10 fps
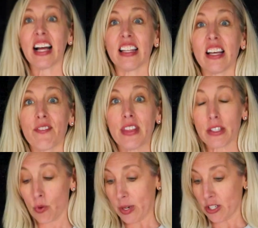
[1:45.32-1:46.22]
I love
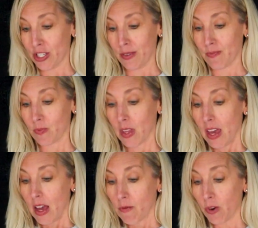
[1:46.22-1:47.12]
this question
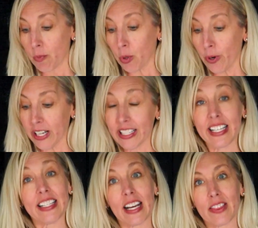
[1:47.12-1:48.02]
from
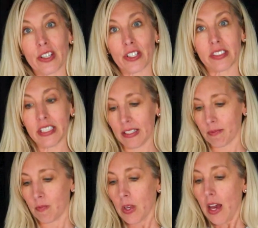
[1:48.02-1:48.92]
Pirelli 913.
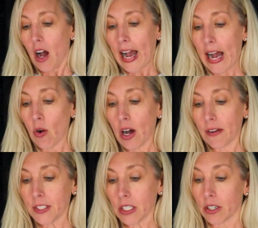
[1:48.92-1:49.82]
How
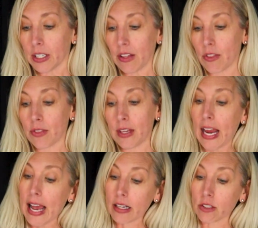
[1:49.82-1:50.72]
often are either
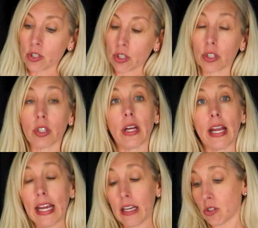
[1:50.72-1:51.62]
the external
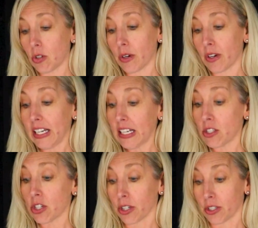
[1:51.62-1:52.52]
and or
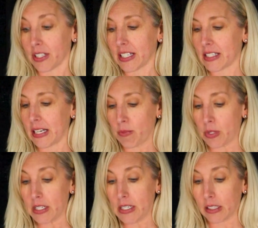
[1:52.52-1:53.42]
internal exams
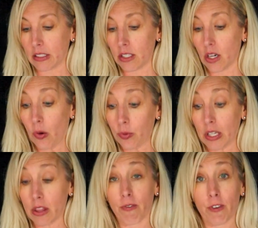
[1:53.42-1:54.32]
conducted,
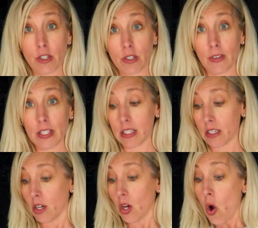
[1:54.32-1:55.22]
only the first
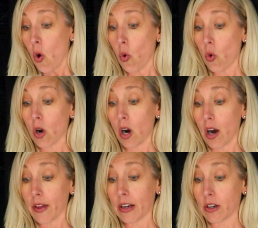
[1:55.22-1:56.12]
visit, or
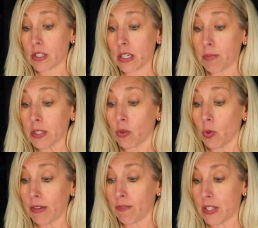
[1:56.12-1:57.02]
are there
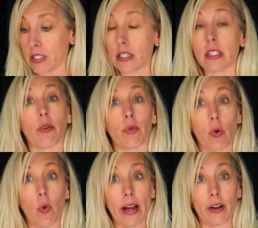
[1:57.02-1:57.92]
subsequent visits that
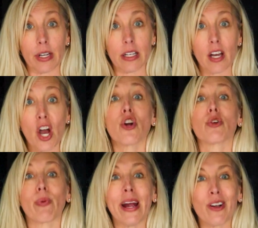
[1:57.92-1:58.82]
require it?
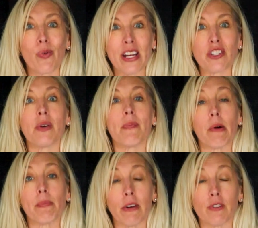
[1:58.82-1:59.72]
Great question
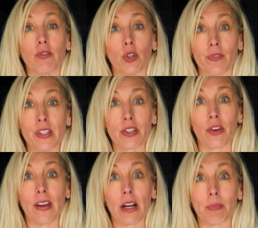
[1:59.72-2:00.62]
about pelvic floor
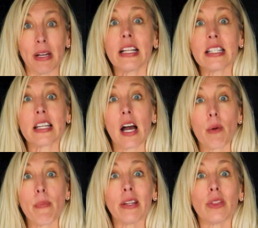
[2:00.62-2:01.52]
physical therapy. Let's talk
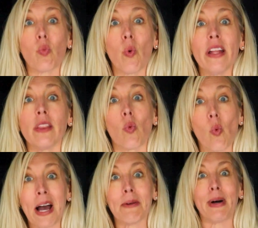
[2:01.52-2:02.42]
about the what and the why